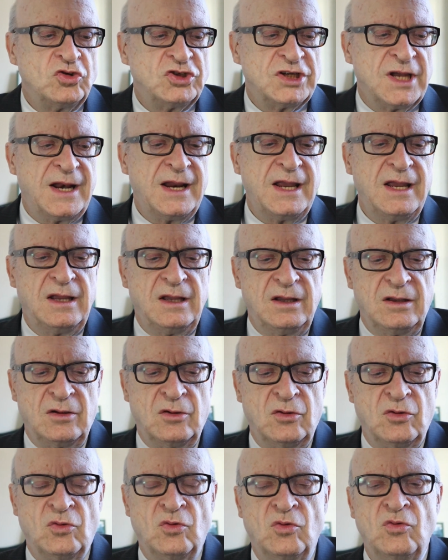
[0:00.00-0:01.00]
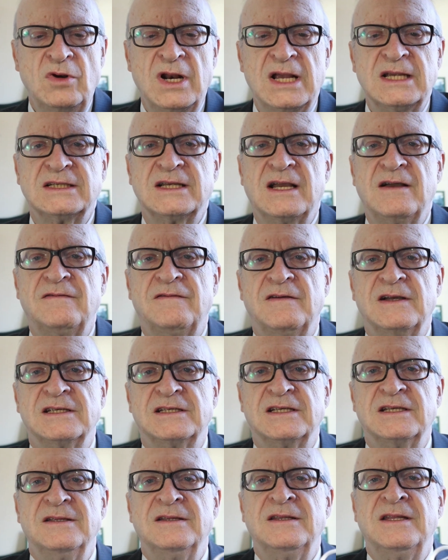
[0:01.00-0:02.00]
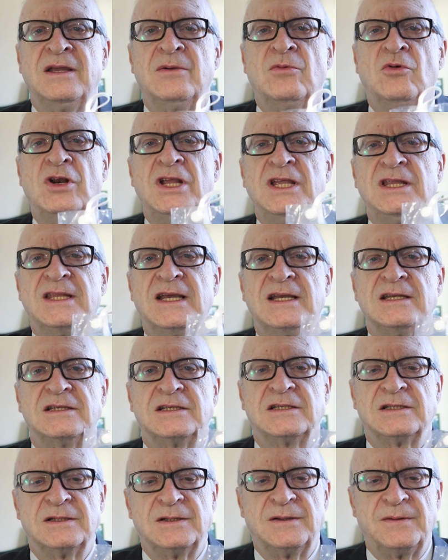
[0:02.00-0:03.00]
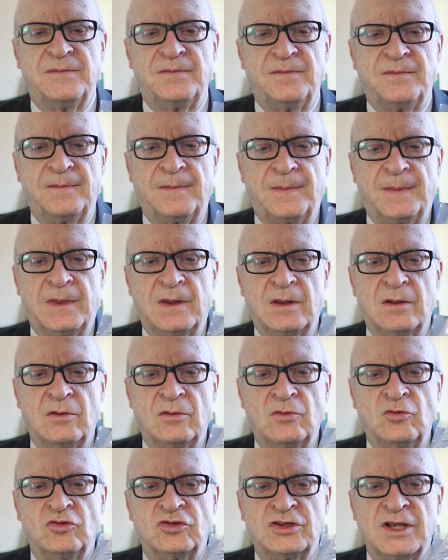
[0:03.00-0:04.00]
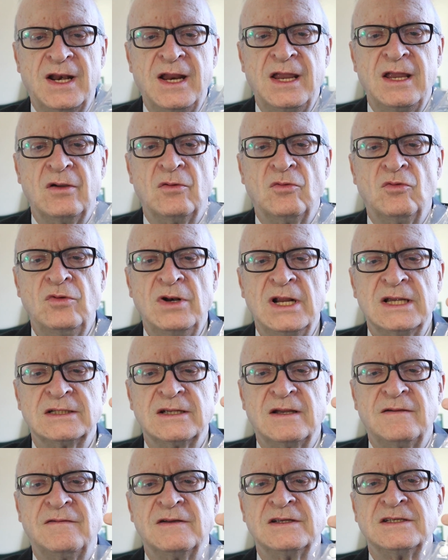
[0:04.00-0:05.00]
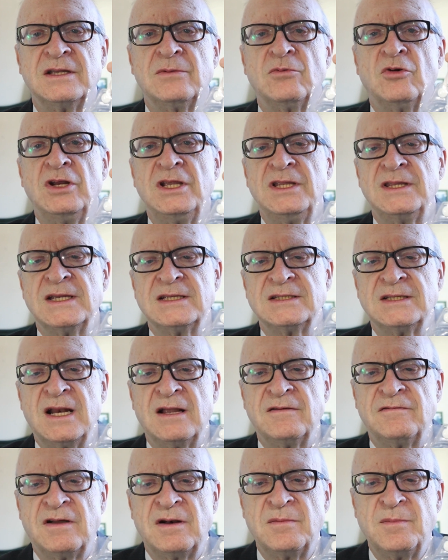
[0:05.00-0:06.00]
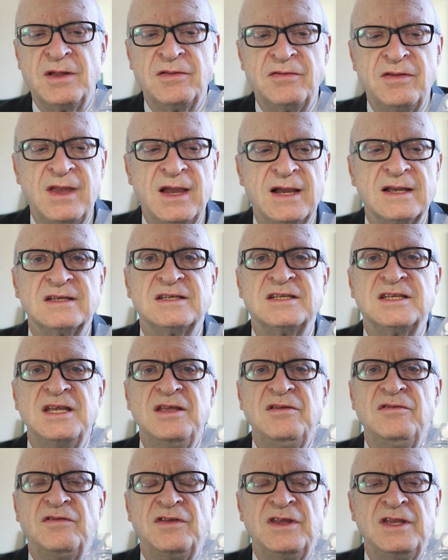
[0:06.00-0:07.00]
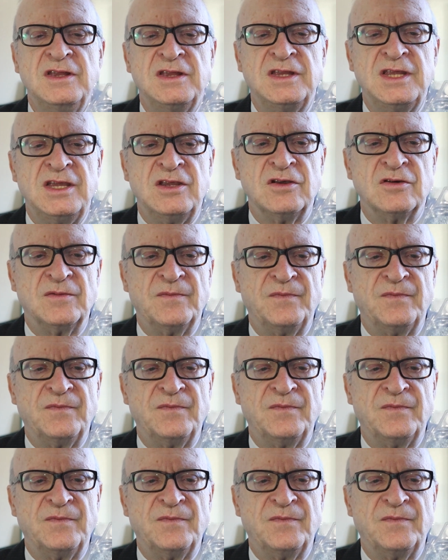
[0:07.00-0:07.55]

I will wear some beaded glasses. I will use some bead glasses from the pharmacy without a strap.